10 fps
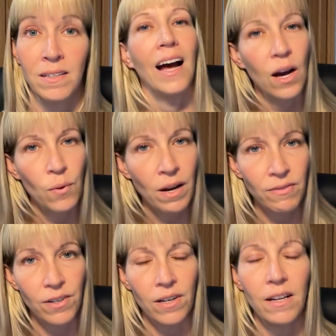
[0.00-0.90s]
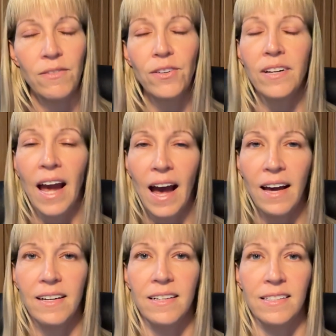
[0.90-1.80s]
However, if your
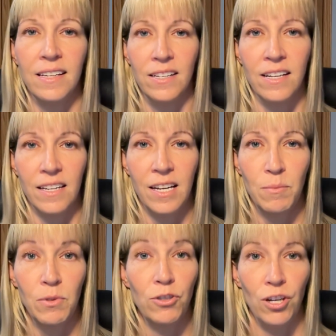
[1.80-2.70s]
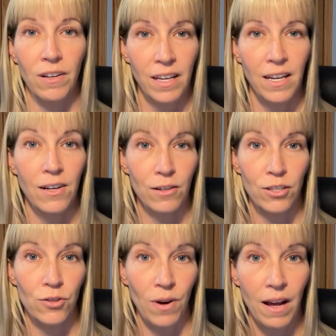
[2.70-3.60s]
cat is a kibble junkie or
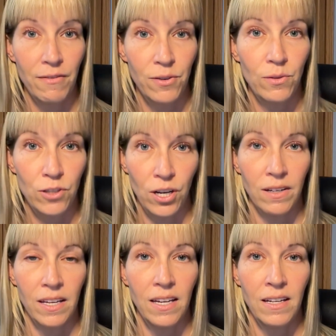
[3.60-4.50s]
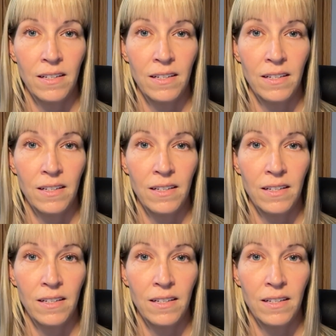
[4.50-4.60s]
a dry food junkie,